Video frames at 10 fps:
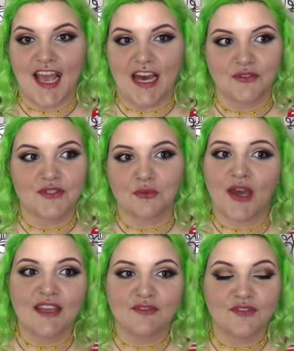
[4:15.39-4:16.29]

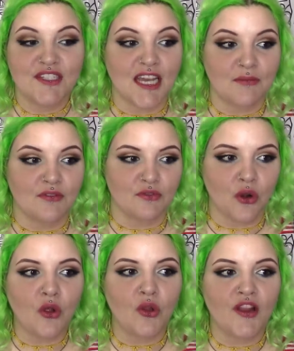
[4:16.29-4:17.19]
housewife type of
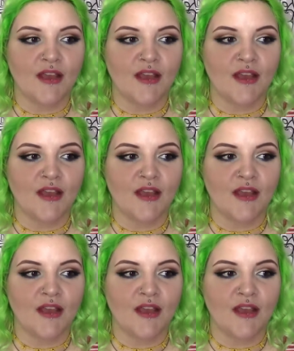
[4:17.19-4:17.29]
role.